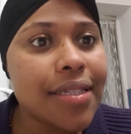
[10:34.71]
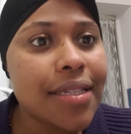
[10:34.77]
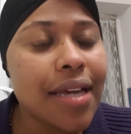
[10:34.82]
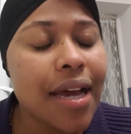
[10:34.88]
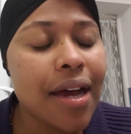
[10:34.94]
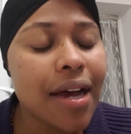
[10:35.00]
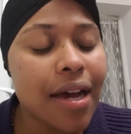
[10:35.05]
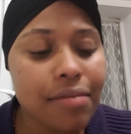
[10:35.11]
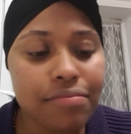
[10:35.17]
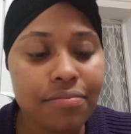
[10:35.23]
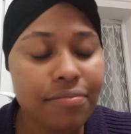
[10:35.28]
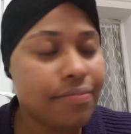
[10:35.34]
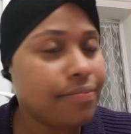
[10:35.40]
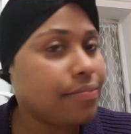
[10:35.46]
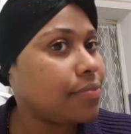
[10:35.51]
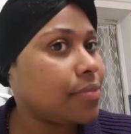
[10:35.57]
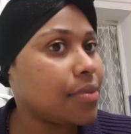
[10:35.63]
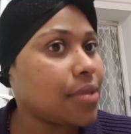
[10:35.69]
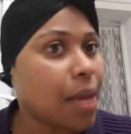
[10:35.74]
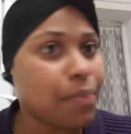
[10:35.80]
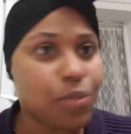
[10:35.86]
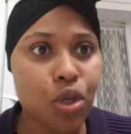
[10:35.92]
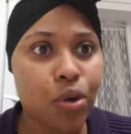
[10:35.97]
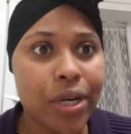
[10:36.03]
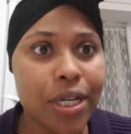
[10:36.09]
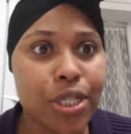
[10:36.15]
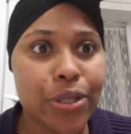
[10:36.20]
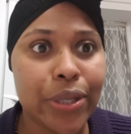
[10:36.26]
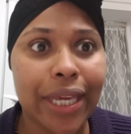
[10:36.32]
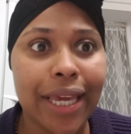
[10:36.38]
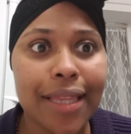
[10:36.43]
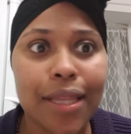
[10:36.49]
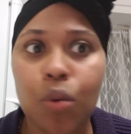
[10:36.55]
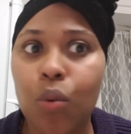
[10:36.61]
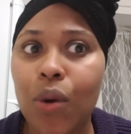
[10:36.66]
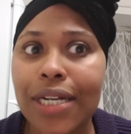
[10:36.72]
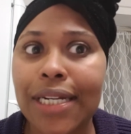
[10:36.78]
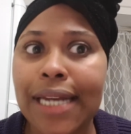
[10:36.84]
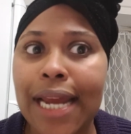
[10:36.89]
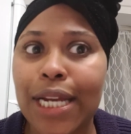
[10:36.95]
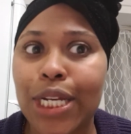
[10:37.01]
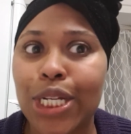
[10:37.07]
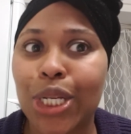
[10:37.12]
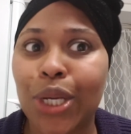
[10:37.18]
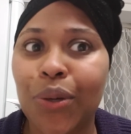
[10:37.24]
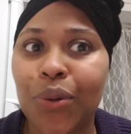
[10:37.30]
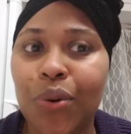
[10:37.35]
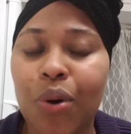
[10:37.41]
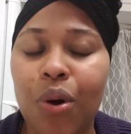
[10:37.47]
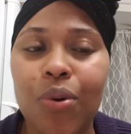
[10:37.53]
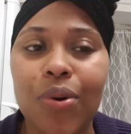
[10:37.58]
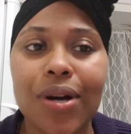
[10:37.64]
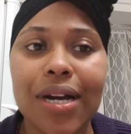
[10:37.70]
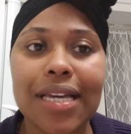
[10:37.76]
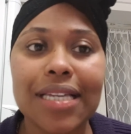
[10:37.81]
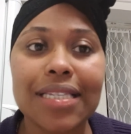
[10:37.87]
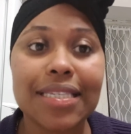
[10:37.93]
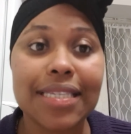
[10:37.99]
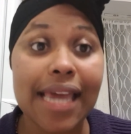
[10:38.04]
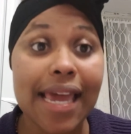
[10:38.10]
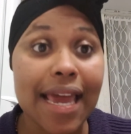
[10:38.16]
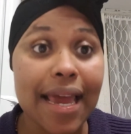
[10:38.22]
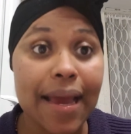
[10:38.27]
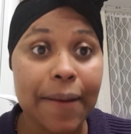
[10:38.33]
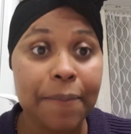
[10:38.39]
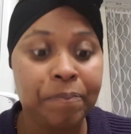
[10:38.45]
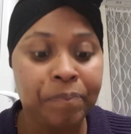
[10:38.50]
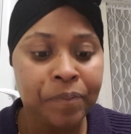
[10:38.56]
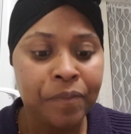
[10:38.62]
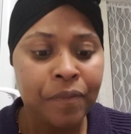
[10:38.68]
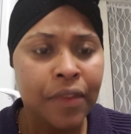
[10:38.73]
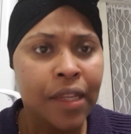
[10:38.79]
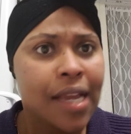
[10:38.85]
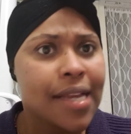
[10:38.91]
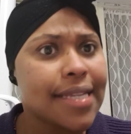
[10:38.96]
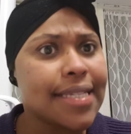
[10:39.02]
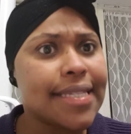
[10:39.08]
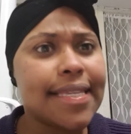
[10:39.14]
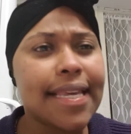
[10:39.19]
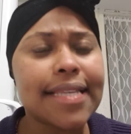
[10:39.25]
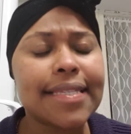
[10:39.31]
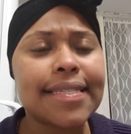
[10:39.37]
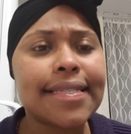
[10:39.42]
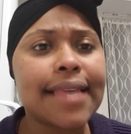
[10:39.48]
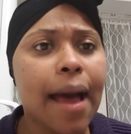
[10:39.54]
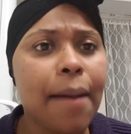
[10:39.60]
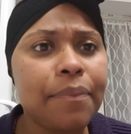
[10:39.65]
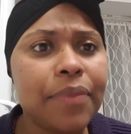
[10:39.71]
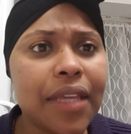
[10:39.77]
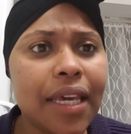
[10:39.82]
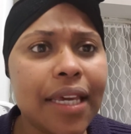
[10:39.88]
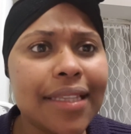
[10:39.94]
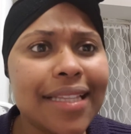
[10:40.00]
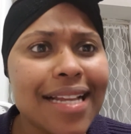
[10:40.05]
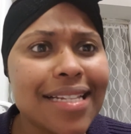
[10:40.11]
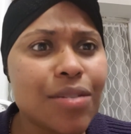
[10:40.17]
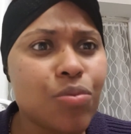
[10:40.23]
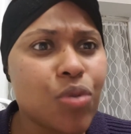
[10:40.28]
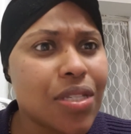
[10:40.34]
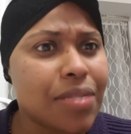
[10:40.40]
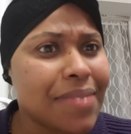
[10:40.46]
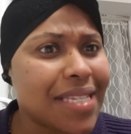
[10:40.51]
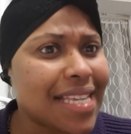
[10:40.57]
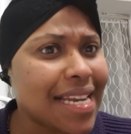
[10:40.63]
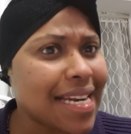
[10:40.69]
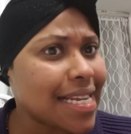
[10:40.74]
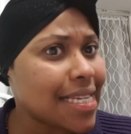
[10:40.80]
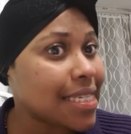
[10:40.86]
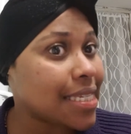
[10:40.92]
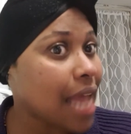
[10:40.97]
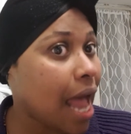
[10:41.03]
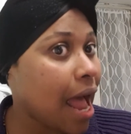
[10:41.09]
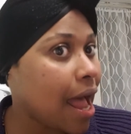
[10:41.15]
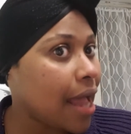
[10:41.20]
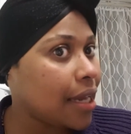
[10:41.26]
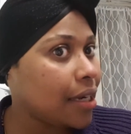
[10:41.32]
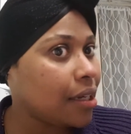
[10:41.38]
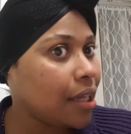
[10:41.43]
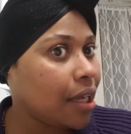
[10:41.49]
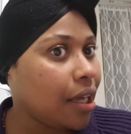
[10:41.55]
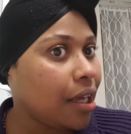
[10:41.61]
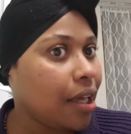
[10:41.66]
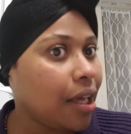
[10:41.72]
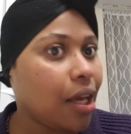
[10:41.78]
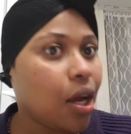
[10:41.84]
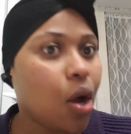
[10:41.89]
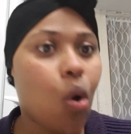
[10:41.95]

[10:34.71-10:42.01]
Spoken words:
I'm sorry to hear that. What did I do? Or is there something that it was misunderstanding?